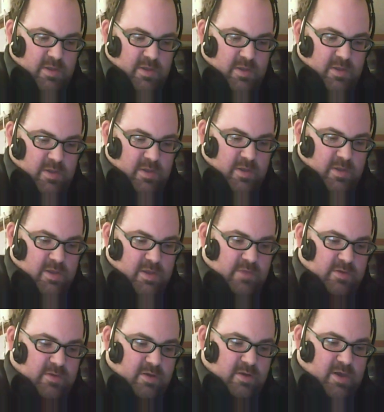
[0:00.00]
that's where you
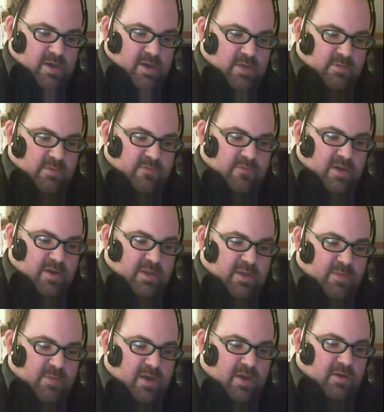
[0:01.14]
guys would find his
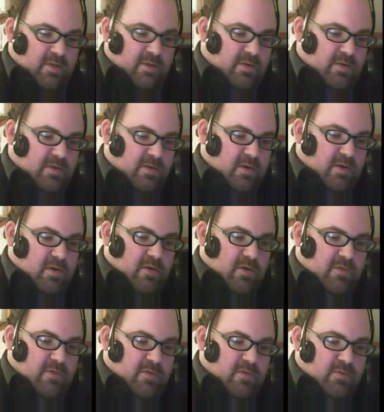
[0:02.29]
patterns over there in the
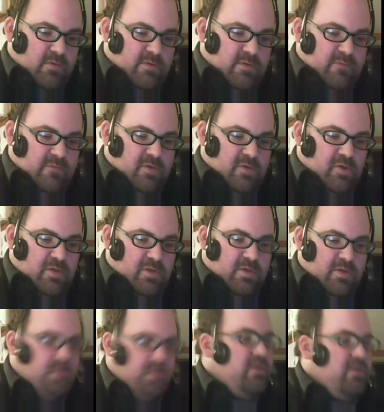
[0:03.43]
Wooden Visions
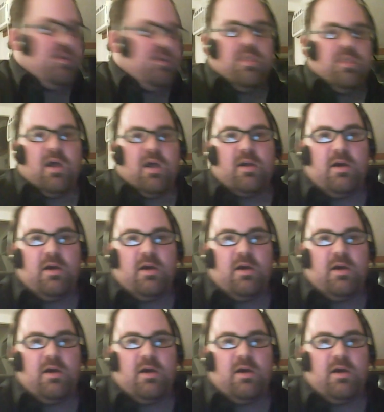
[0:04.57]
com.